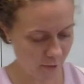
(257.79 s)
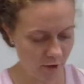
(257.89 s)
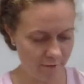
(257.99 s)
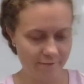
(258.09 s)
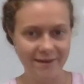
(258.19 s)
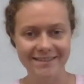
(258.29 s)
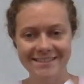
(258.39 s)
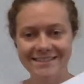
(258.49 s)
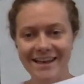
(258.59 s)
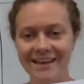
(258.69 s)
Perfect.
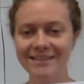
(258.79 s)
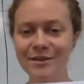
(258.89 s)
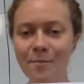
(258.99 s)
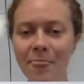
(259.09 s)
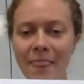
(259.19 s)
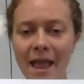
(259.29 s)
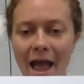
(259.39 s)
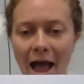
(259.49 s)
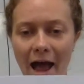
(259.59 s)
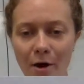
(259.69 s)
Says,
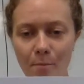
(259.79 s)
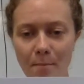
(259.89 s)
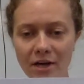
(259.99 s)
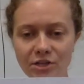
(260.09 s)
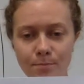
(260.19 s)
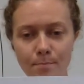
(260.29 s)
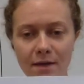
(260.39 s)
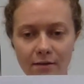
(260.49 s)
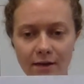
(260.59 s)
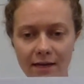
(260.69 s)
how much
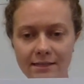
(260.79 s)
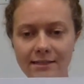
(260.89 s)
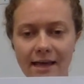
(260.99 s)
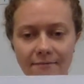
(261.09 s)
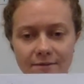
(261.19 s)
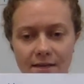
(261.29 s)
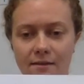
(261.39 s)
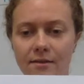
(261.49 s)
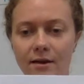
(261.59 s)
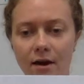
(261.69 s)
milk is left
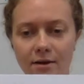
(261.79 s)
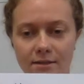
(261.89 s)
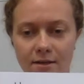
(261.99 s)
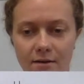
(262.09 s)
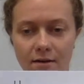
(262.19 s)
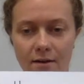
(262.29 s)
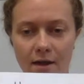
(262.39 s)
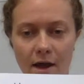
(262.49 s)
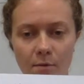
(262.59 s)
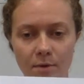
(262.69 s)
in the carton?
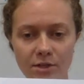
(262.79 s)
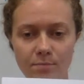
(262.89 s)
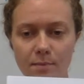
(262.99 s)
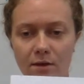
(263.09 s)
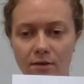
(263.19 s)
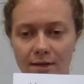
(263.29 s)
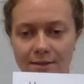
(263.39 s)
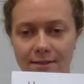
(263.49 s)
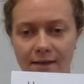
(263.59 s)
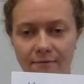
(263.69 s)
How much milk
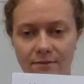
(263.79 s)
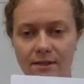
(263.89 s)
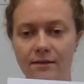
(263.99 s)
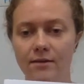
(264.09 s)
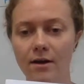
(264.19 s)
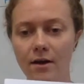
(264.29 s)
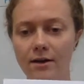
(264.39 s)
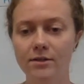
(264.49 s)
is left in the carton?